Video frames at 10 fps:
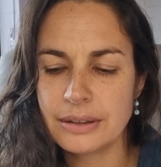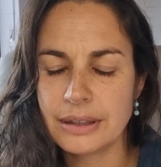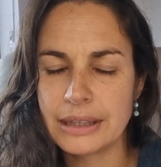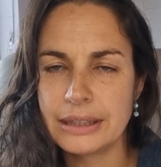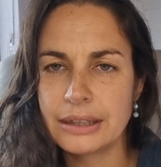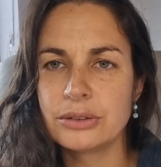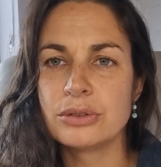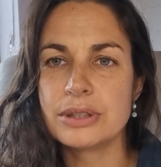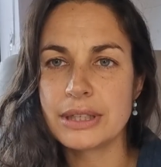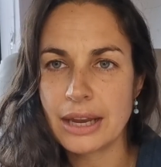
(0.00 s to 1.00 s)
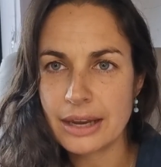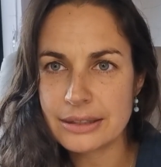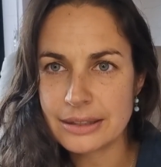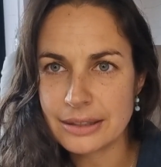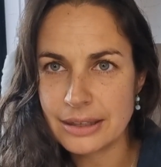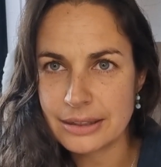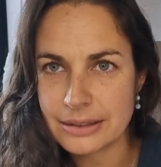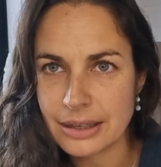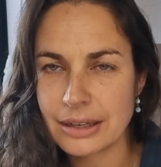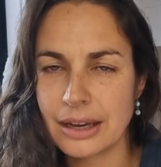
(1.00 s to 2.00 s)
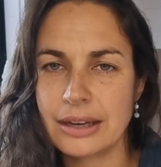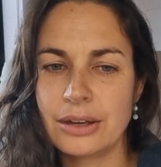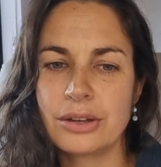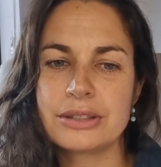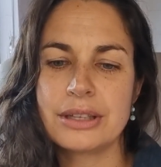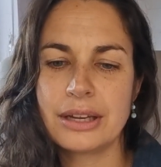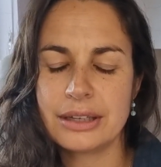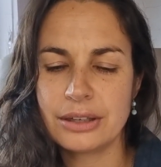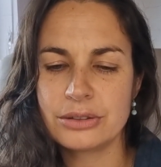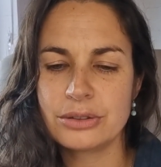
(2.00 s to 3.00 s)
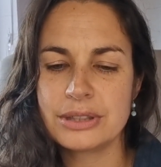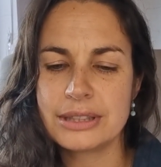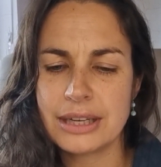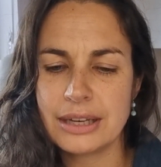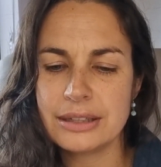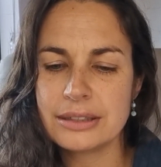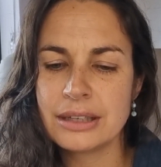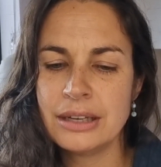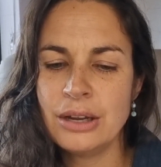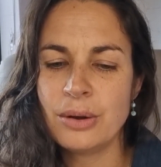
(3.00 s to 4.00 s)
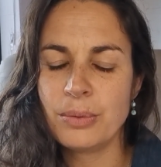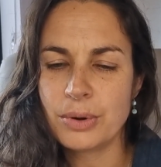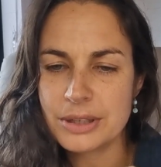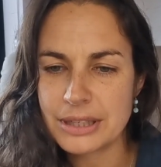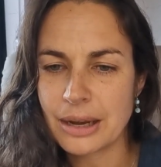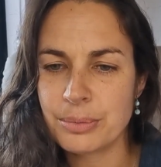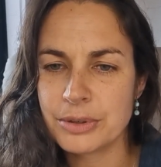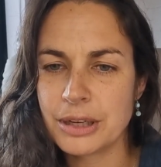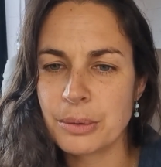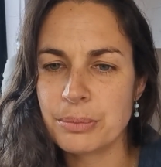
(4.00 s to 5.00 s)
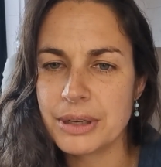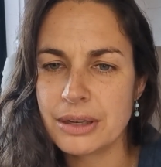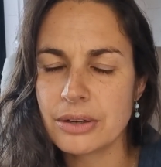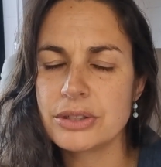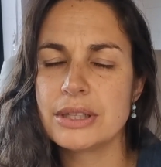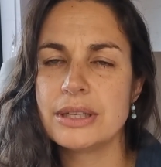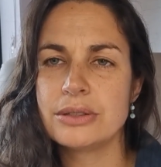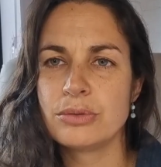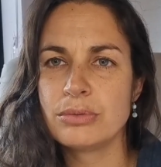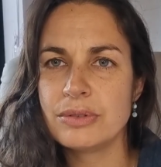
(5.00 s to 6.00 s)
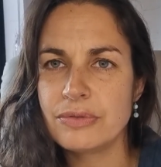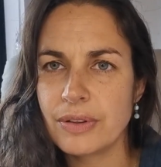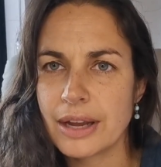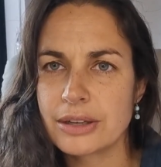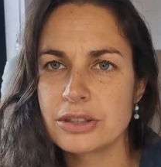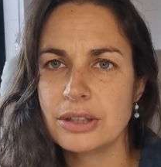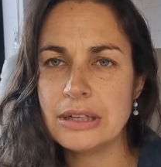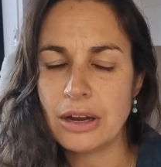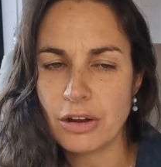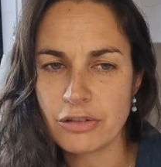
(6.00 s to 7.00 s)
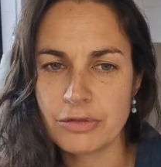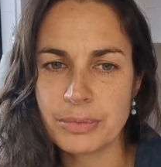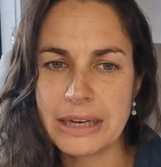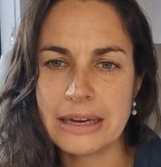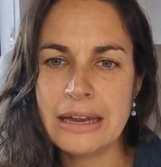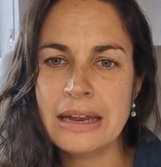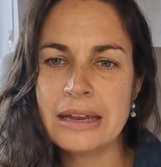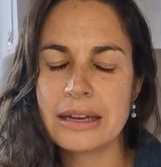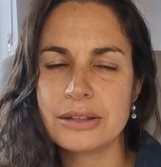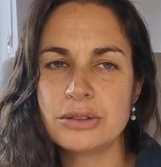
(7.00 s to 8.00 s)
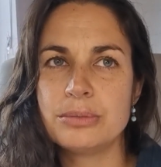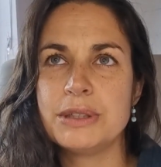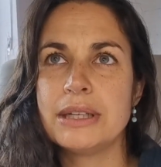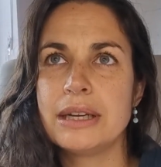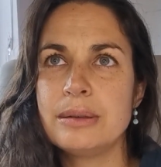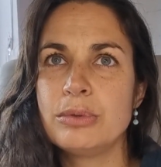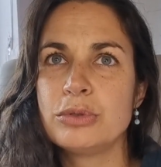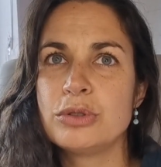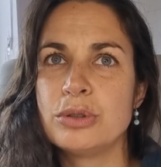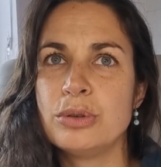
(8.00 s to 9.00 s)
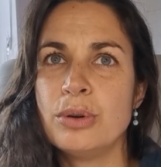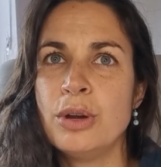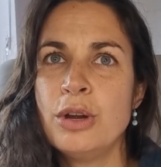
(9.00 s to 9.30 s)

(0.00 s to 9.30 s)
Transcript: I understand this chaos. I understand what is happening because it is a reflection of me. And to be able to